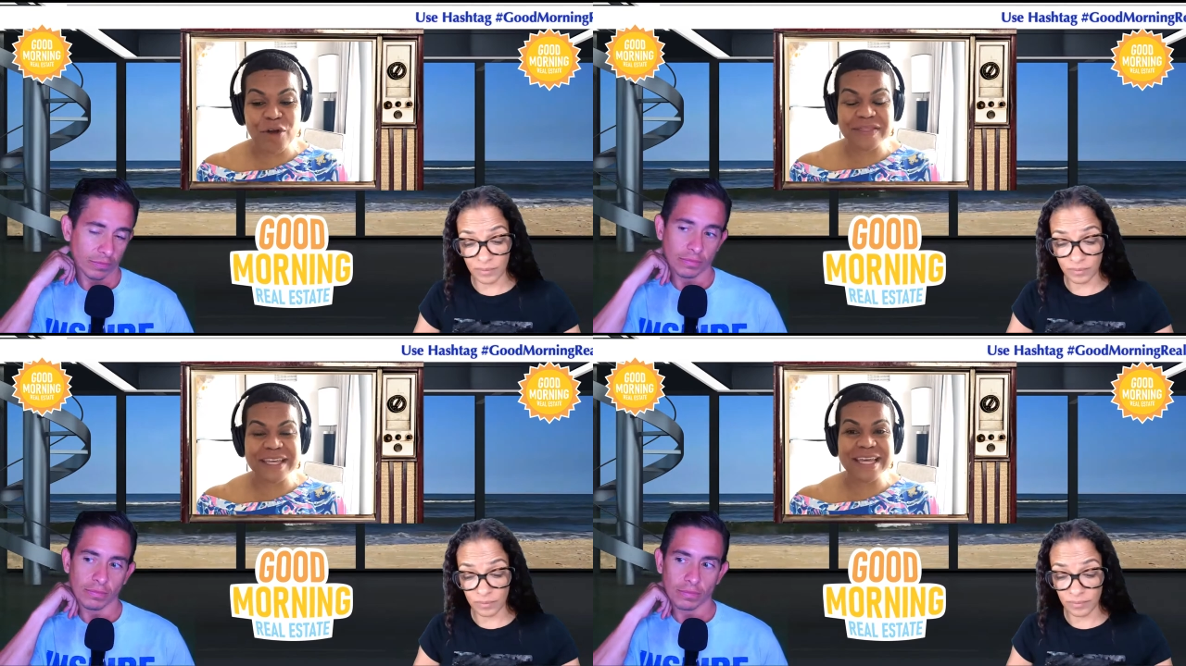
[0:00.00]

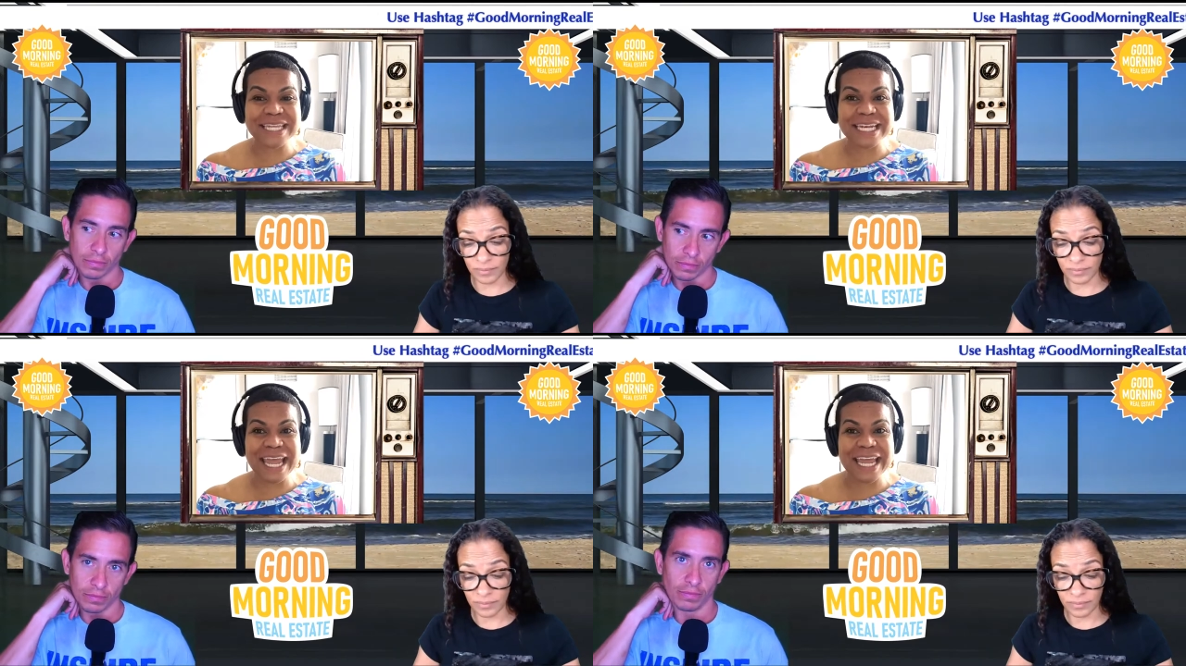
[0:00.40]
Speaker 1: meme on
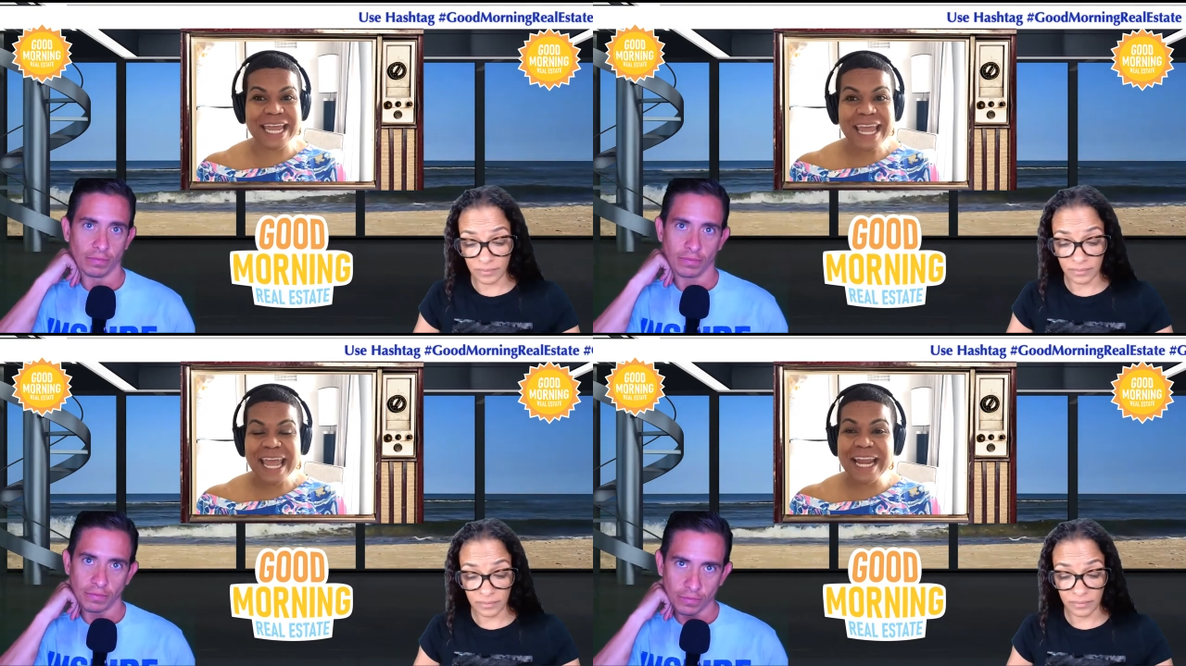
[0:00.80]
the other
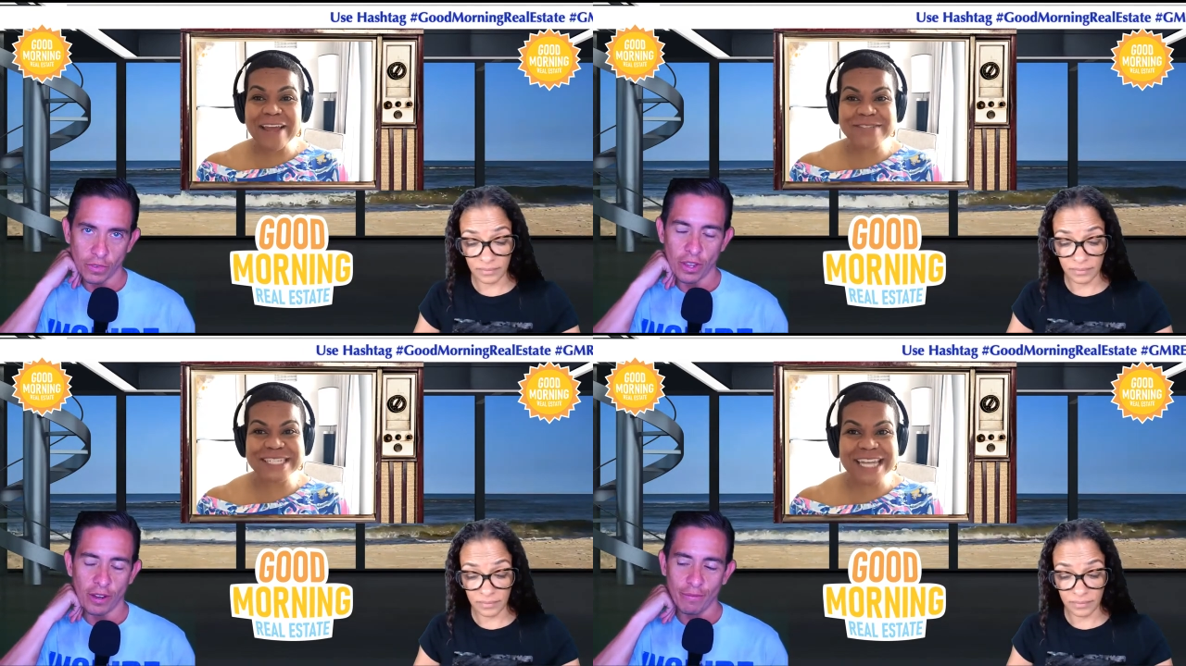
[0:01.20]
day.
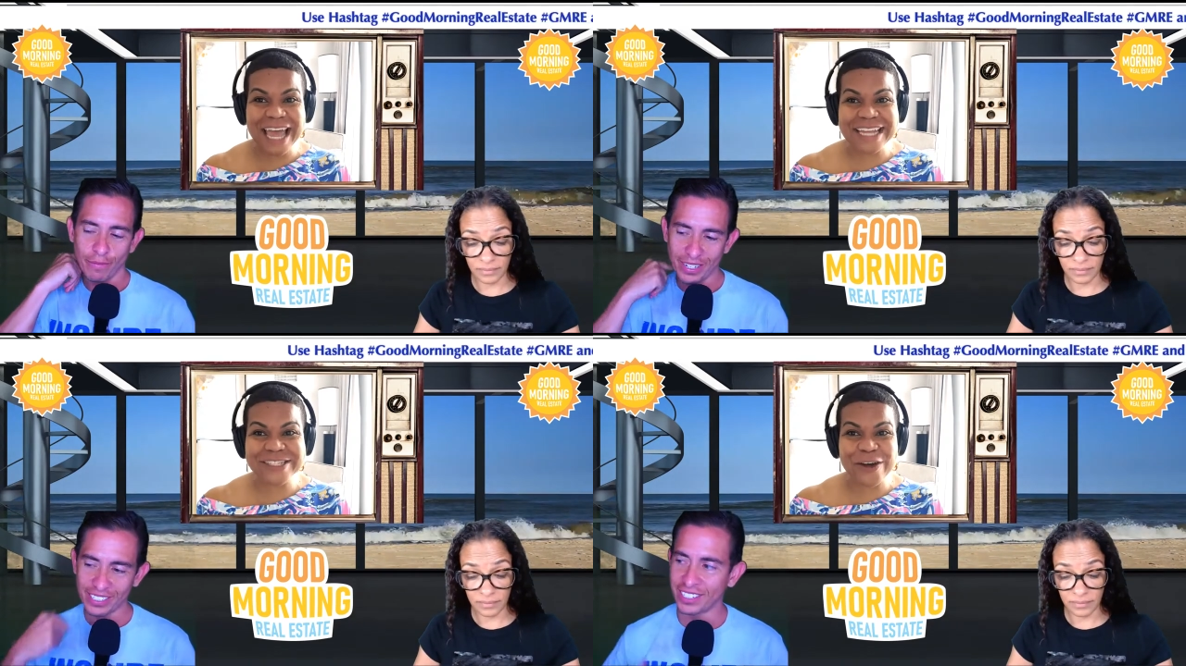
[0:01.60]
Yep, and they
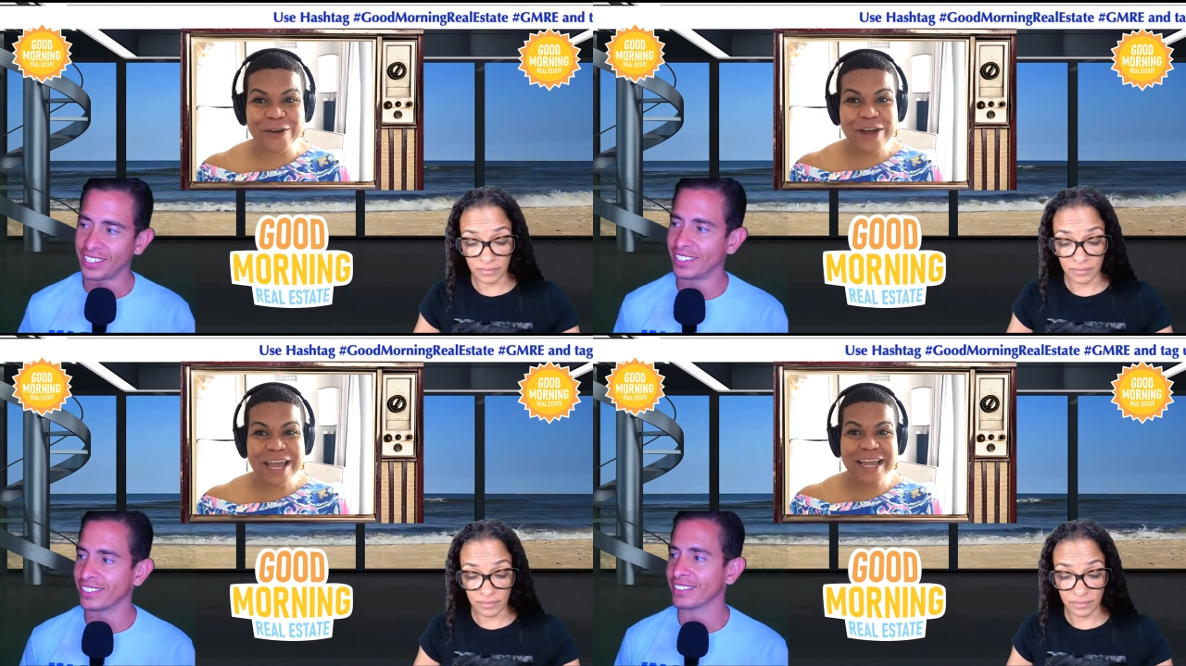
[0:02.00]
was I
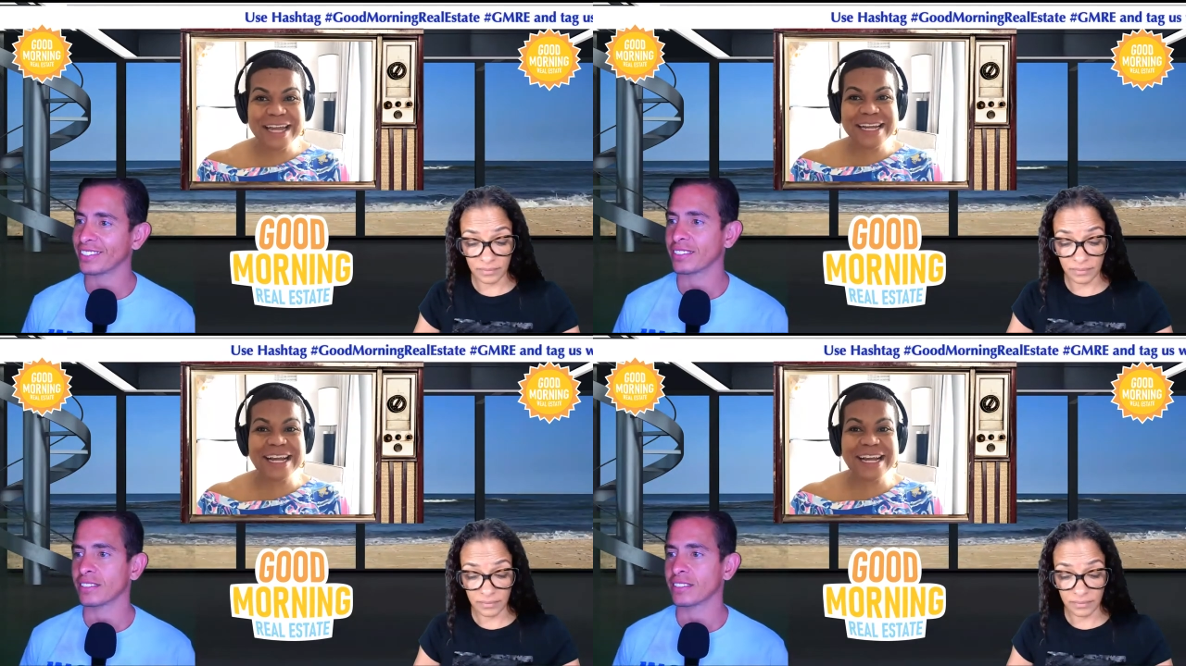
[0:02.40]
like, so